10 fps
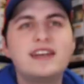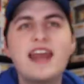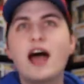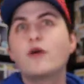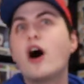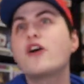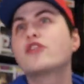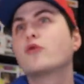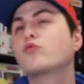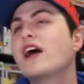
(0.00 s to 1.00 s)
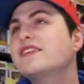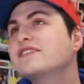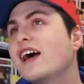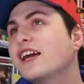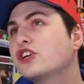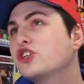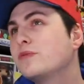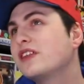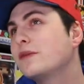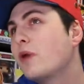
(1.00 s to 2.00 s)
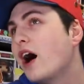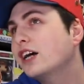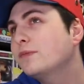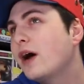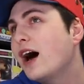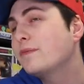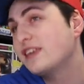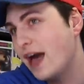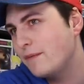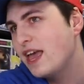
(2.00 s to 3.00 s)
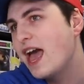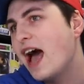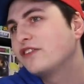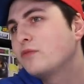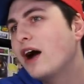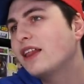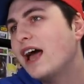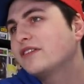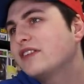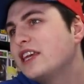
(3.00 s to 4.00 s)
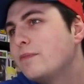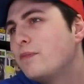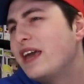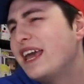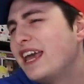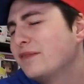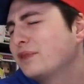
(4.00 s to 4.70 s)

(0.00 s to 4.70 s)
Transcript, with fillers: Now, on the right side, it should be the Pocket Pop, yep, as well as the pin.